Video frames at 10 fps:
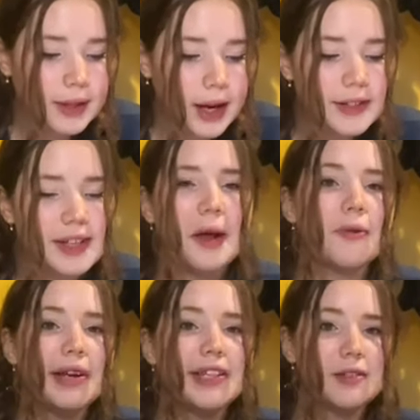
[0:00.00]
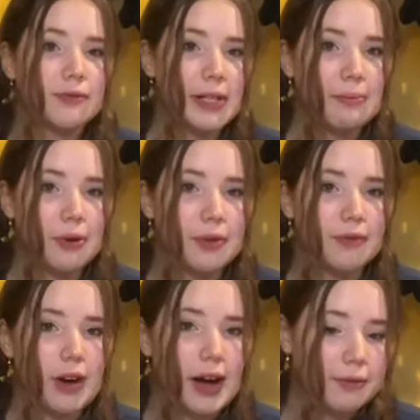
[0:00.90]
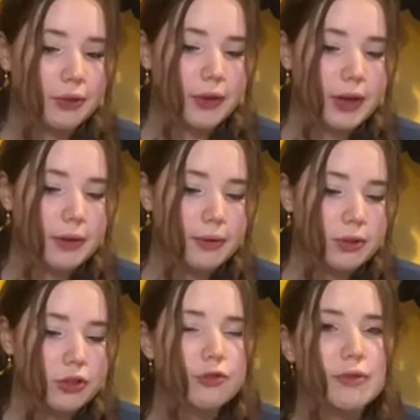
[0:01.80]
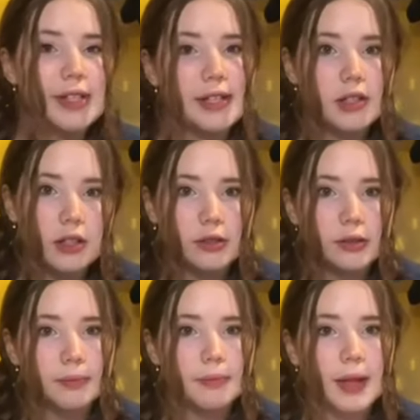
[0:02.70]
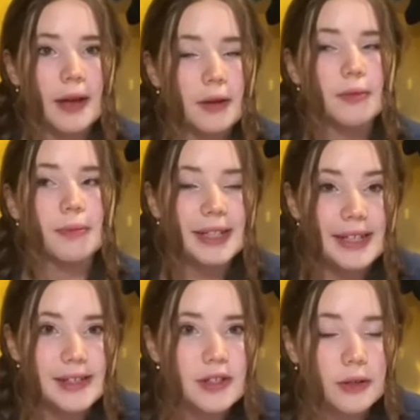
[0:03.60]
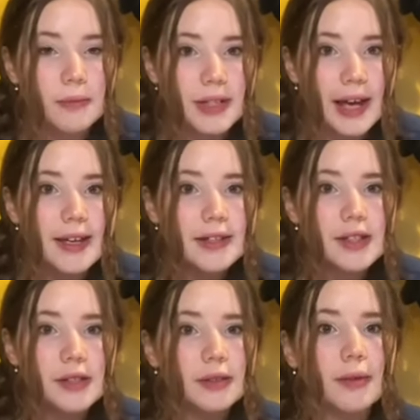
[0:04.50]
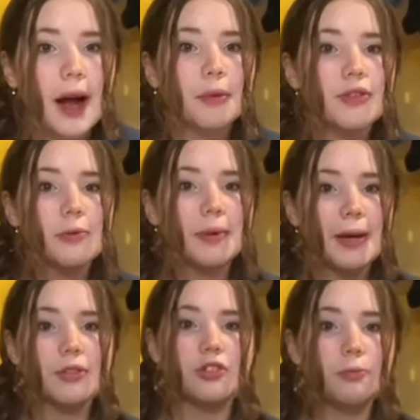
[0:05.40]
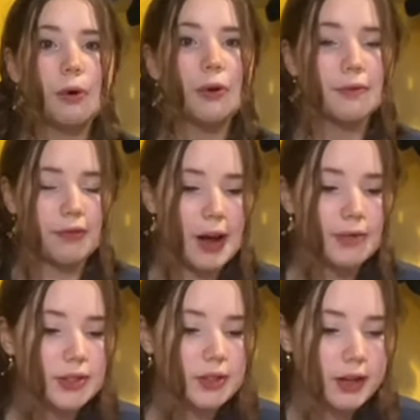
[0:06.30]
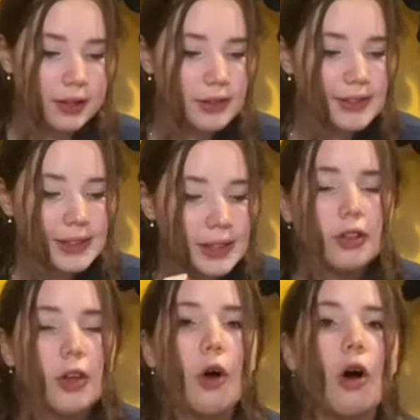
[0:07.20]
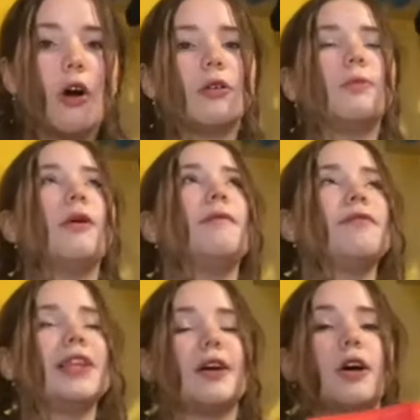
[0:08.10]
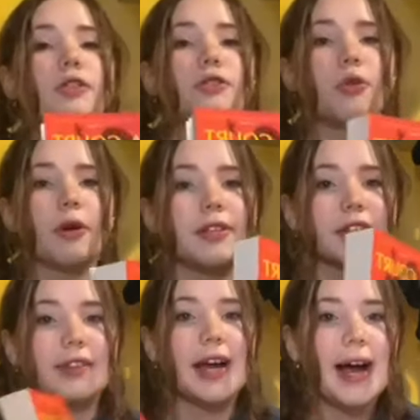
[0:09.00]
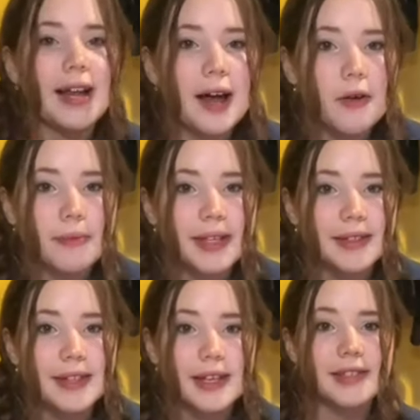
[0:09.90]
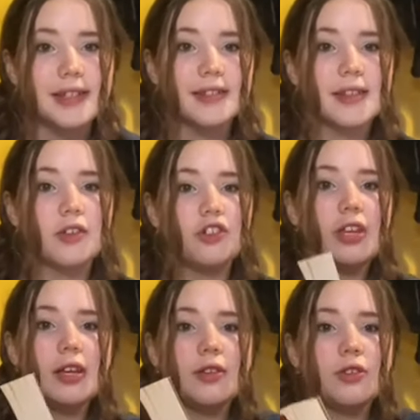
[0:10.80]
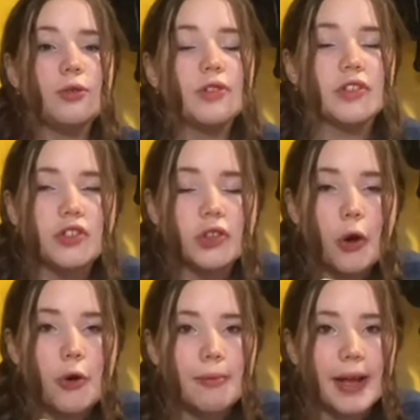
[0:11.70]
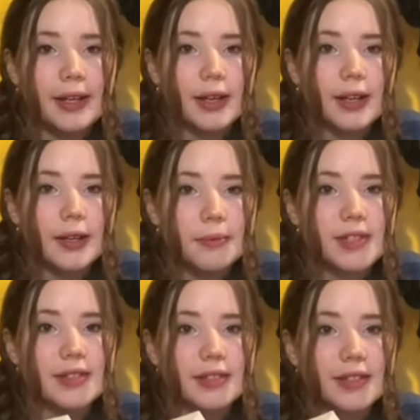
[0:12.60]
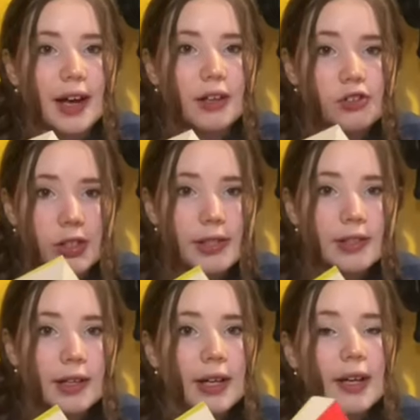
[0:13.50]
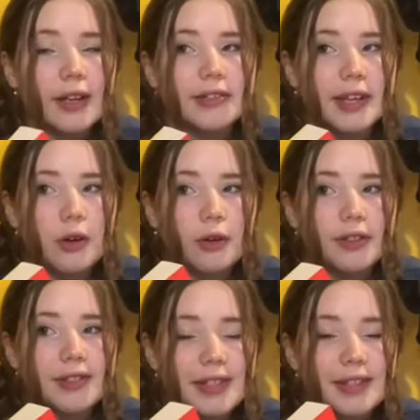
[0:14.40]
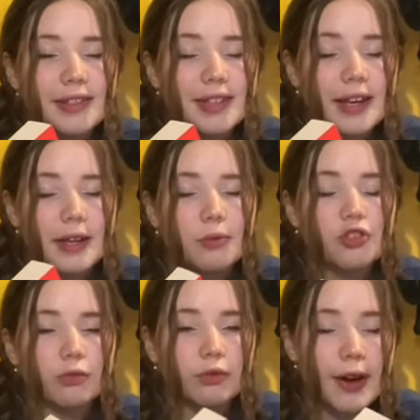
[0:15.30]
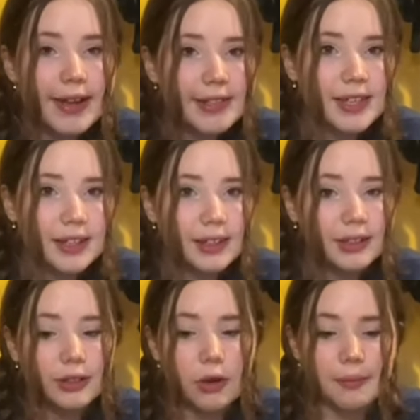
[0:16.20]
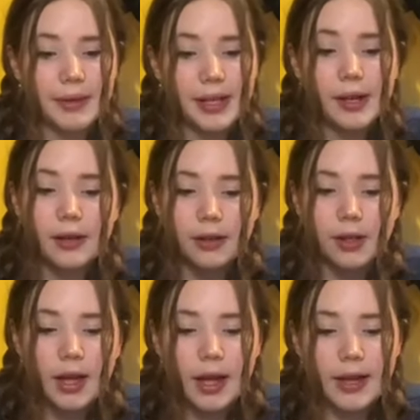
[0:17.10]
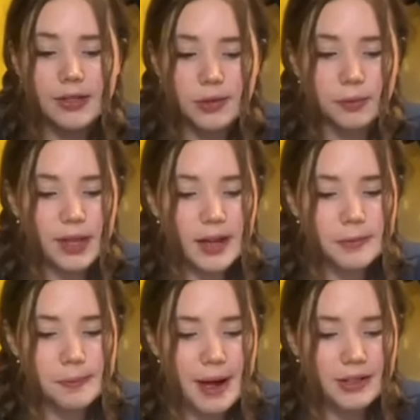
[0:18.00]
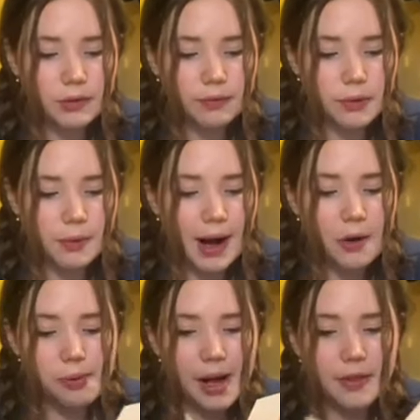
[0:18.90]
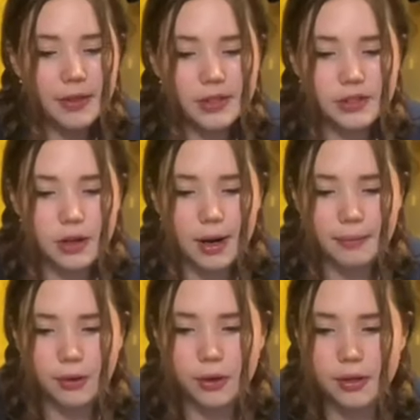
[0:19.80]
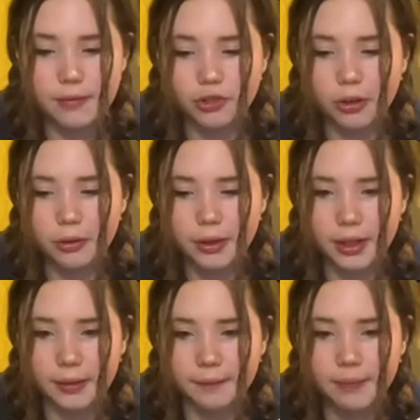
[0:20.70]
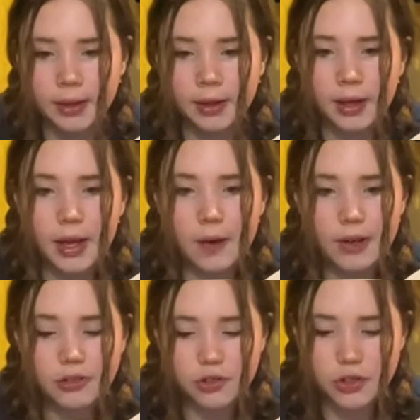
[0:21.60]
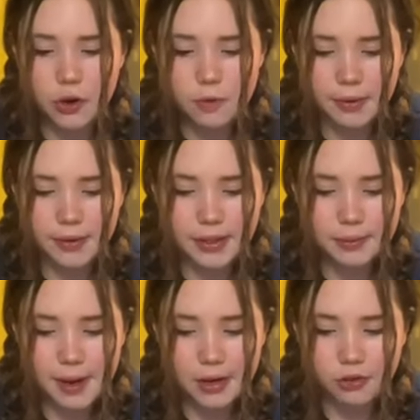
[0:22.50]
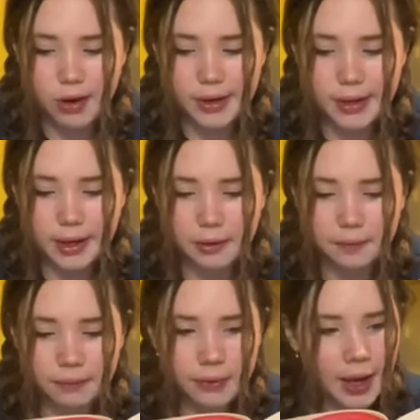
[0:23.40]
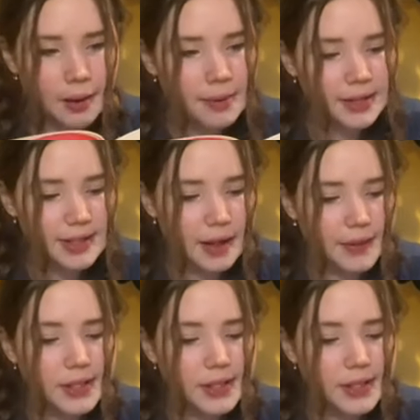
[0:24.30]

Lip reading: I said I'd rate it 3.5, although Goodreads, like, please update. I want to be able to do 0.5 stars. Oh, one thing that annoyed the hell out of me in this is that she uses so many ellipses and dashes. It's like honestly insane. It was grating on me. It gets better throughout, but at the start, I'm not even joking. If I just open this page right now, how many is that?